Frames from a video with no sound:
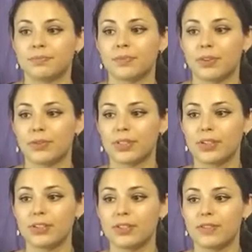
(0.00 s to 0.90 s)
The
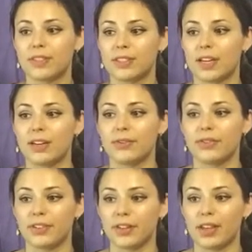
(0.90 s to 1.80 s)
results of the study
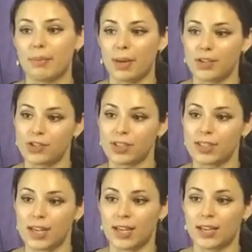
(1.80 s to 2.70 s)
revealed that patients
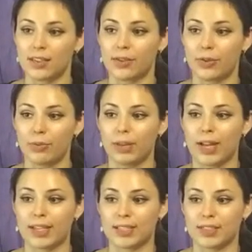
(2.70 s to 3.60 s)
taking the group
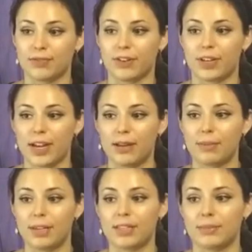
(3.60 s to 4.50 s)
classes for
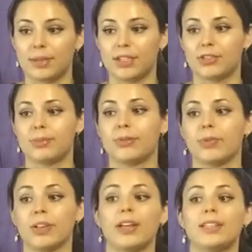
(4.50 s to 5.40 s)
diabetes management
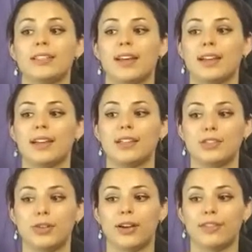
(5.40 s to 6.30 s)
were less likely
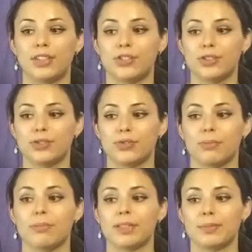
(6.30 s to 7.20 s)
to have issues
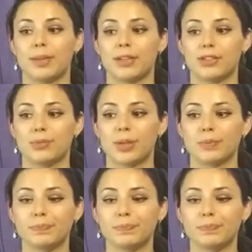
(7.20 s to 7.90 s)
from mismanagement.